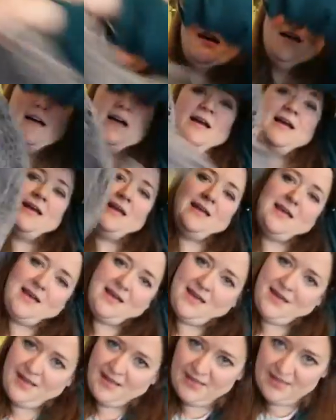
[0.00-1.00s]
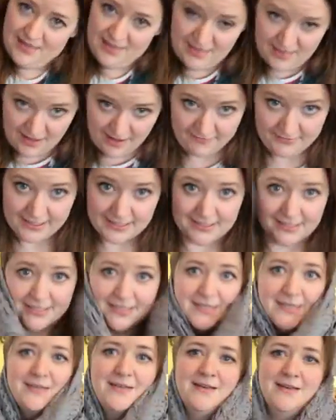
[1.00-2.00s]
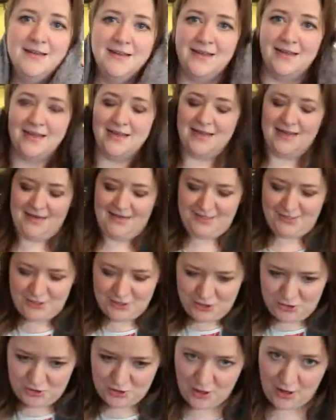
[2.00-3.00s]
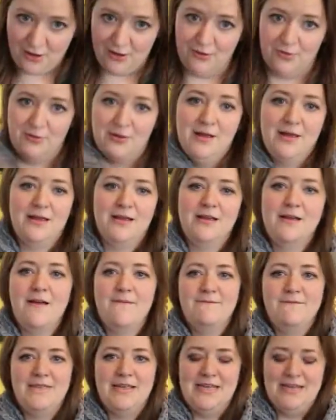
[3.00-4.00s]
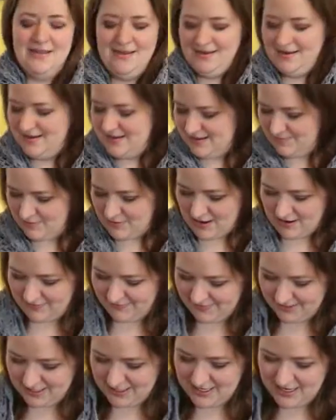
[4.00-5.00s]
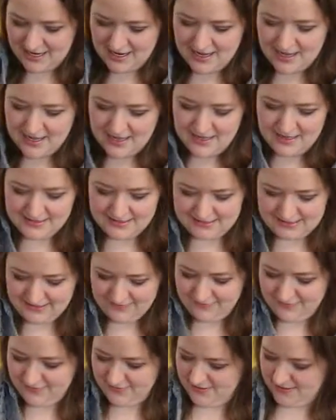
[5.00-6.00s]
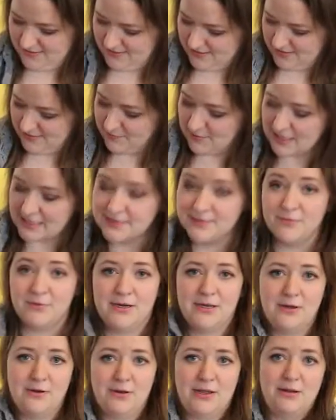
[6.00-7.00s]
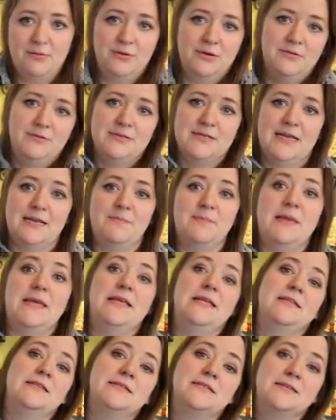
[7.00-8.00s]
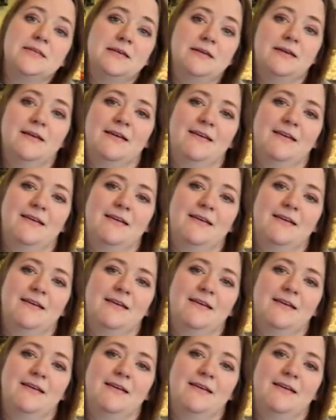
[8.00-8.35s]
I love it. It is so comfy, and I'm proud of it. Stuff. It makes me want to go get one of those like pins.